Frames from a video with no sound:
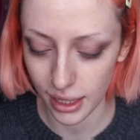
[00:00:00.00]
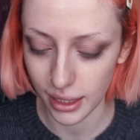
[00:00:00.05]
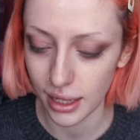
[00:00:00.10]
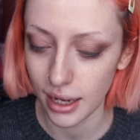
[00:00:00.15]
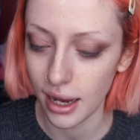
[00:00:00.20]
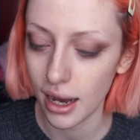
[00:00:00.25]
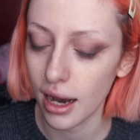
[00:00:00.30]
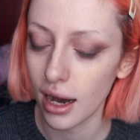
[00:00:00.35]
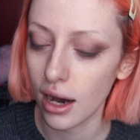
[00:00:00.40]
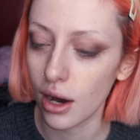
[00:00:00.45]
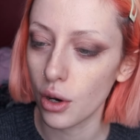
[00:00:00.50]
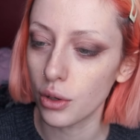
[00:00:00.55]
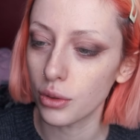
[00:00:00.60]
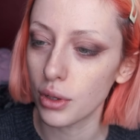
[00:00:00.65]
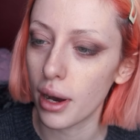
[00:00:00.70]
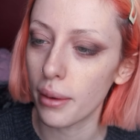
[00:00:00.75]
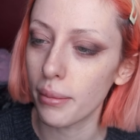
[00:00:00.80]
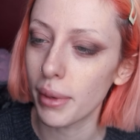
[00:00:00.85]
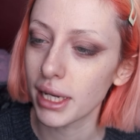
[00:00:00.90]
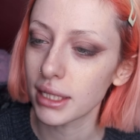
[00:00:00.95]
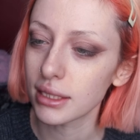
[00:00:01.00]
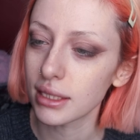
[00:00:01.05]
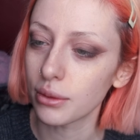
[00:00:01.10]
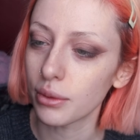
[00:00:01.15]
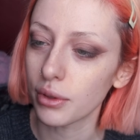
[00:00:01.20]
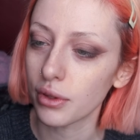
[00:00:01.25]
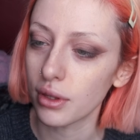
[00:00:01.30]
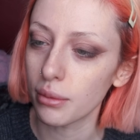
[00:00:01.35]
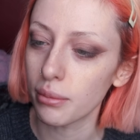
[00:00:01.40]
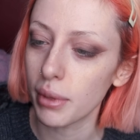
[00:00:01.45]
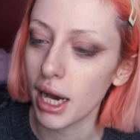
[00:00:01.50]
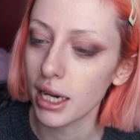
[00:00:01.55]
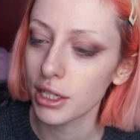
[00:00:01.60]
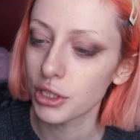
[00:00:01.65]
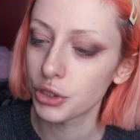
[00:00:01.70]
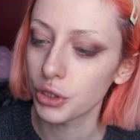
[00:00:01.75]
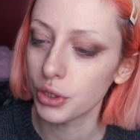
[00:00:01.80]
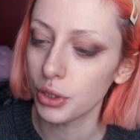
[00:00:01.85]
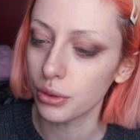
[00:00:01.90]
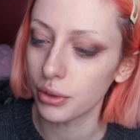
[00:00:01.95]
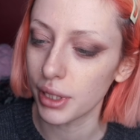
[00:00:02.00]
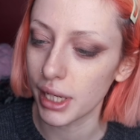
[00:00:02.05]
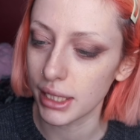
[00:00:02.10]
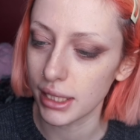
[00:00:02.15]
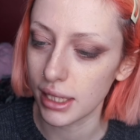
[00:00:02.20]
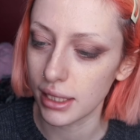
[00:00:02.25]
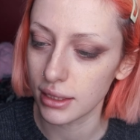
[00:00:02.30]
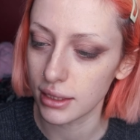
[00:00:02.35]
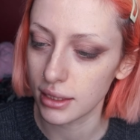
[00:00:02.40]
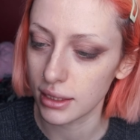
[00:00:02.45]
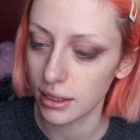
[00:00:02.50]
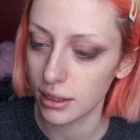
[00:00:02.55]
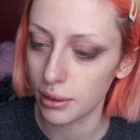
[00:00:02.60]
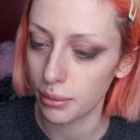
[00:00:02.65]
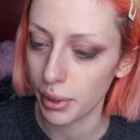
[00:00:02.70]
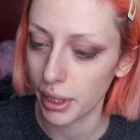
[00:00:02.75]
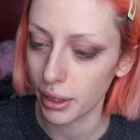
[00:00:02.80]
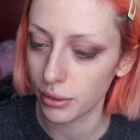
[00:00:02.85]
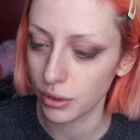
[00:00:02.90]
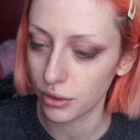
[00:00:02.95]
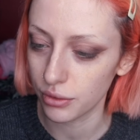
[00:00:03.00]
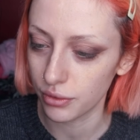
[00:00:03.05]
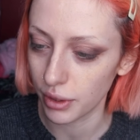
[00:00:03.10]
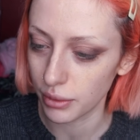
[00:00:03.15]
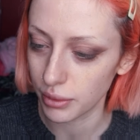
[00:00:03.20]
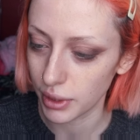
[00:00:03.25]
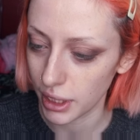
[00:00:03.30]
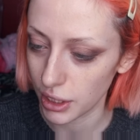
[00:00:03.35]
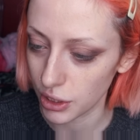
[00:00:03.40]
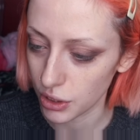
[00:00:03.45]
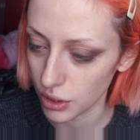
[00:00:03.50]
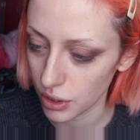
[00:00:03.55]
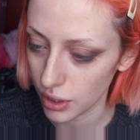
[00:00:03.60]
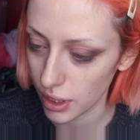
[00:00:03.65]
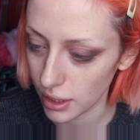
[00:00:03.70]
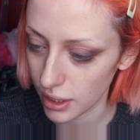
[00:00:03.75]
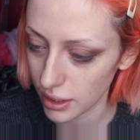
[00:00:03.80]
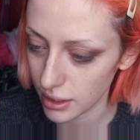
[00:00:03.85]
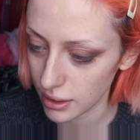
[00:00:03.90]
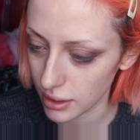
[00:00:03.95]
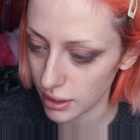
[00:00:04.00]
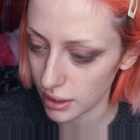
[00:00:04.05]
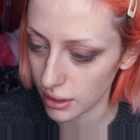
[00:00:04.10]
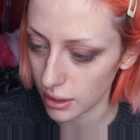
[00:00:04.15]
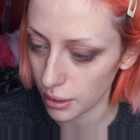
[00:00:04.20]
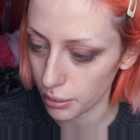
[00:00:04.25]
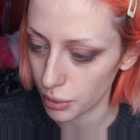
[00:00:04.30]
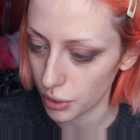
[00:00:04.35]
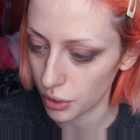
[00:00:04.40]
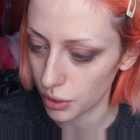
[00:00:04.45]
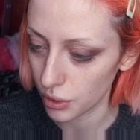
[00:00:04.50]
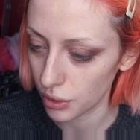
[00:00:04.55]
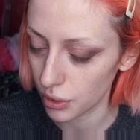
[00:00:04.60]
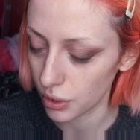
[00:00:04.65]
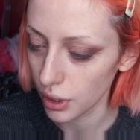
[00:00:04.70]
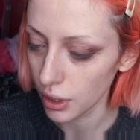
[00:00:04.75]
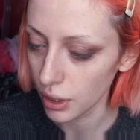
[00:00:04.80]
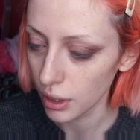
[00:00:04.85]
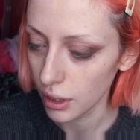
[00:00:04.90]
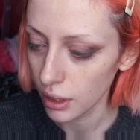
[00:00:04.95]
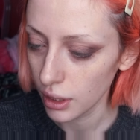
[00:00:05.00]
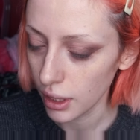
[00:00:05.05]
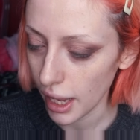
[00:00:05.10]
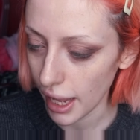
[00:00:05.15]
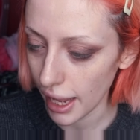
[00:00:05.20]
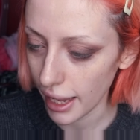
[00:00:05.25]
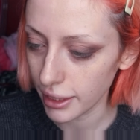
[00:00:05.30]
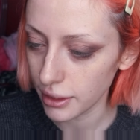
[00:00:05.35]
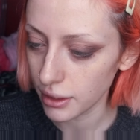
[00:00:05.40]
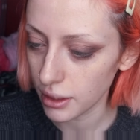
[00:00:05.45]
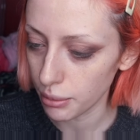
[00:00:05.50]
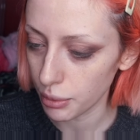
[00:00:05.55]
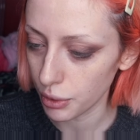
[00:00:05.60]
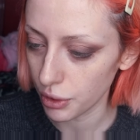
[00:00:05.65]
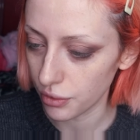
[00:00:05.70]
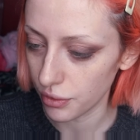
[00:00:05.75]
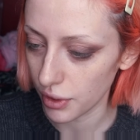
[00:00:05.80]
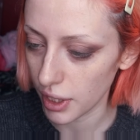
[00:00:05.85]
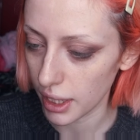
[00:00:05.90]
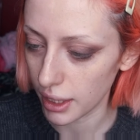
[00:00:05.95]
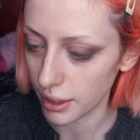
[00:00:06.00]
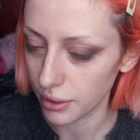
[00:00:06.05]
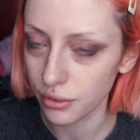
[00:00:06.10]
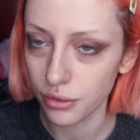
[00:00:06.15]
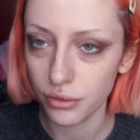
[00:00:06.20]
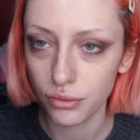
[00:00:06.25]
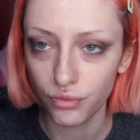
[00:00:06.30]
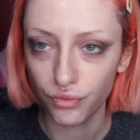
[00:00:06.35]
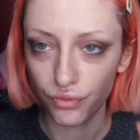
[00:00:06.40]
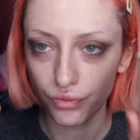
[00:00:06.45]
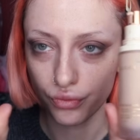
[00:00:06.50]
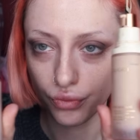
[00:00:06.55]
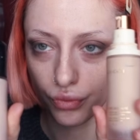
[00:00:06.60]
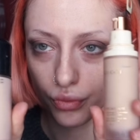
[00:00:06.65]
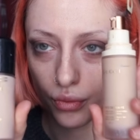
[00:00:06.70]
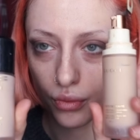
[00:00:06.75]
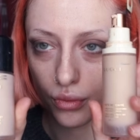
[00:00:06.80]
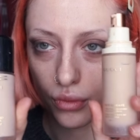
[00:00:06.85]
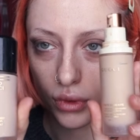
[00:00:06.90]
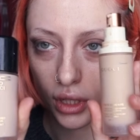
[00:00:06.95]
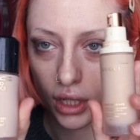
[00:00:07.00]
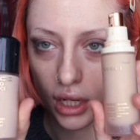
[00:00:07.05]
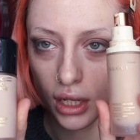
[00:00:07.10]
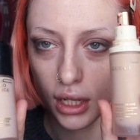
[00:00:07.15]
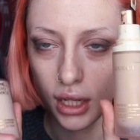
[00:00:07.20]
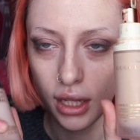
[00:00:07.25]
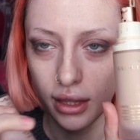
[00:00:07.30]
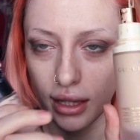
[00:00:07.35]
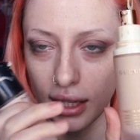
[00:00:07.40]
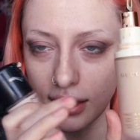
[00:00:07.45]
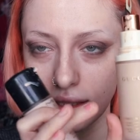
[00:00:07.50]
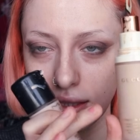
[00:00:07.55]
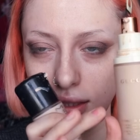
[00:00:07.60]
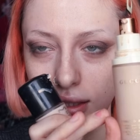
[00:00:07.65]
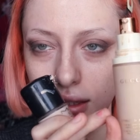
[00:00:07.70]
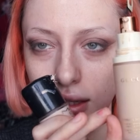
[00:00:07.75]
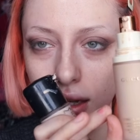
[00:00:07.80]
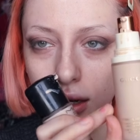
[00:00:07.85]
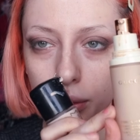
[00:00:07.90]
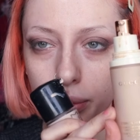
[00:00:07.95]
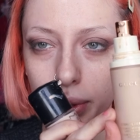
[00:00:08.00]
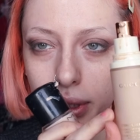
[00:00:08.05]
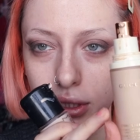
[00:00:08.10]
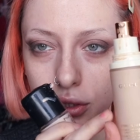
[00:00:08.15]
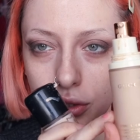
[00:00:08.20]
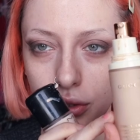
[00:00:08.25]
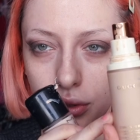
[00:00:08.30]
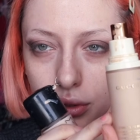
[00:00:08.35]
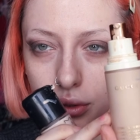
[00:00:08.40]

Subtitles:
and I mix it with the MAC Studio Radiance Serum Powdered Foundation, and this is in NW5. This is a little bit